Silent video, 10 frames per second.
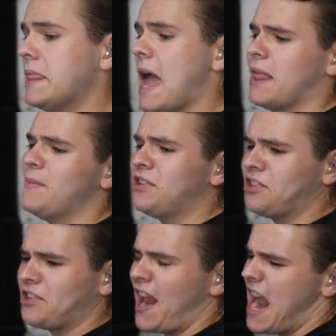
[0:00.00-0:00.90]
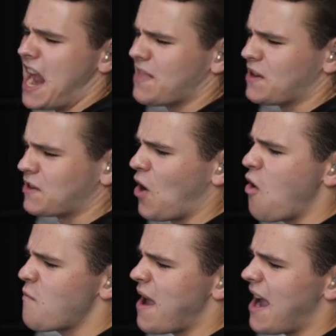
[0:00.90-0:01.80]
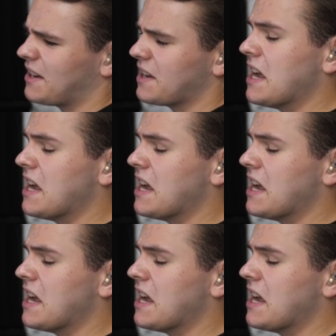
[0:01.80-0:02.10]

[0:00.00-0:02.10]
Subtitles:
Yeah, let me just say the COMAC